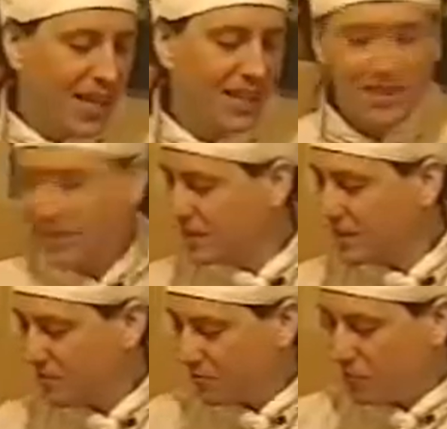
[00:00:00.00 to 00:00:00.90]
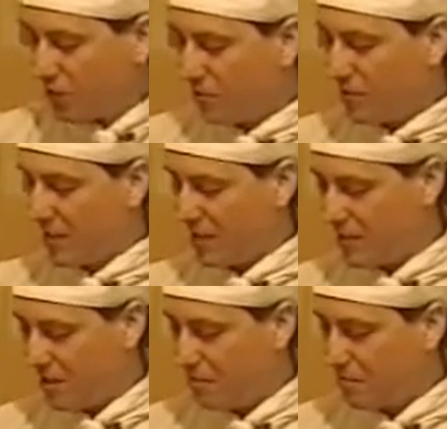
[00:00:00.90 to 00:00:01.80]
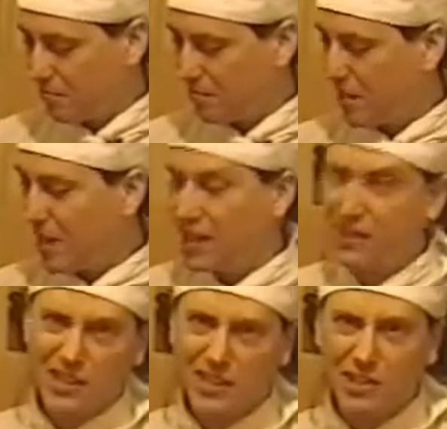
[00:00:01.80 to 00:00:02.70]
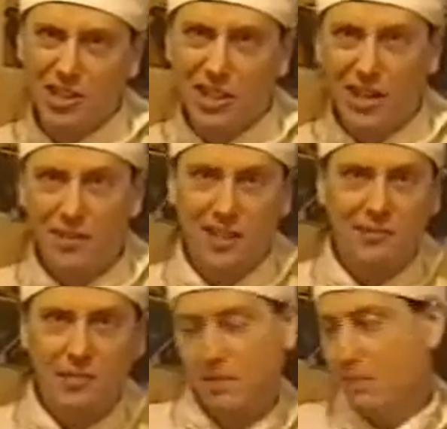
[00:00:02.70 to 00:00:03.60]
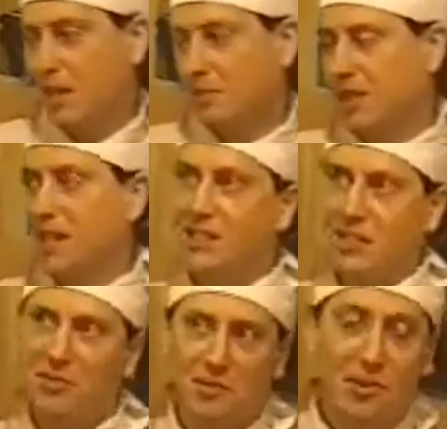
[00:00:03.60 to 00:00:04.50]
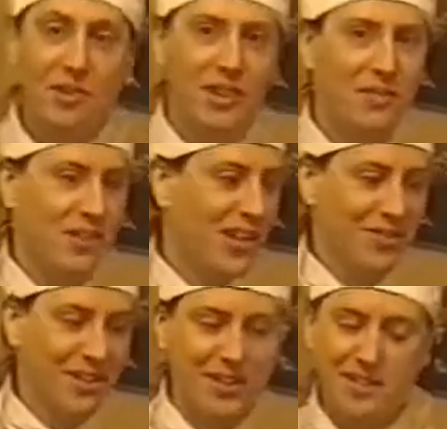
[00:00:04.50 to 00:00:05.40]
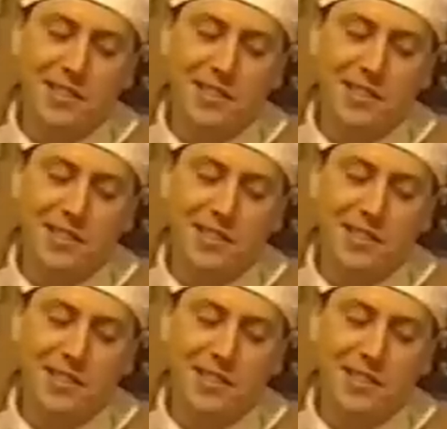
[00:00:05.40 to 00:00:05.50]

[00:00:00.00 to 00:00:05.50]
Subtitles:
rolling it up, and you could have this with mashed potato if you want, if you're having it as a dinner, you